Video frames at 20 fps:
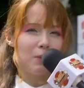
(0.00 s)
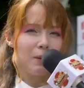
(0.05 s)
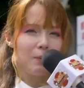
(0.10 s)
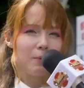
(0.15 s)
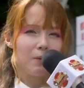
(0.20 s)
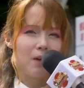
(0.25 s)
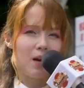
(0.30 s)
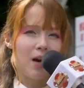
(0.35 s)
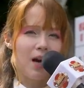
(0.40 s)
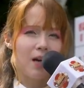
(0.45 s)

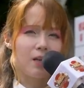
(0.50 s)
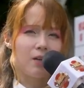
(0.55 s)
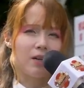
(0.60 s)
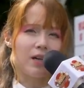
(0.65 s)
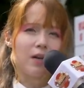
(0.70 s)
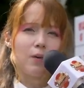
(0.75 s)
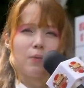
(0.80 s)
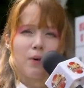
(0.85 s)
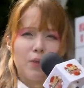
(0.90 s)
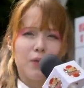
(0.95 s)
people are
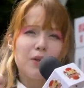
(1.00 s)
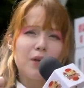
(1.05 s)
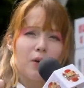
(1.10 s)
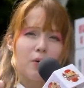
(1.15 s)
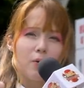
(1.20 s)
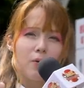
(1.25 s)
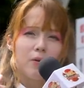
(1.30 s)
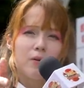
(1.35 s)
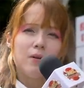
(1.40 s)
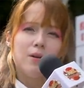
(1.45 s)
angry with
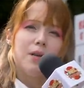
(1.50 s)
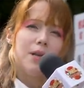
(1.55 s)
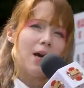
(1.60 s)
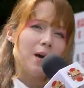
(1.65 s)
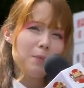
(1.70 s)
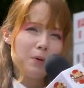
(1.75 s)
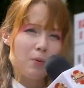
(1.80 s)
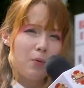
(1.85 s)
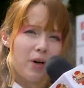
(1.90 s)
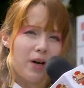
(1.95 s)
you.
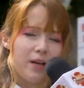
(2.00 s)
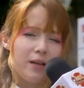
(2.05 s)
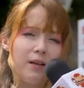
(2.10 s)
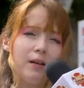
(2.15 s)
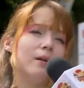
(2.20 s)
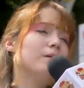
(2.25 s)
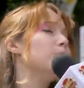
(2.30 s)
Number one,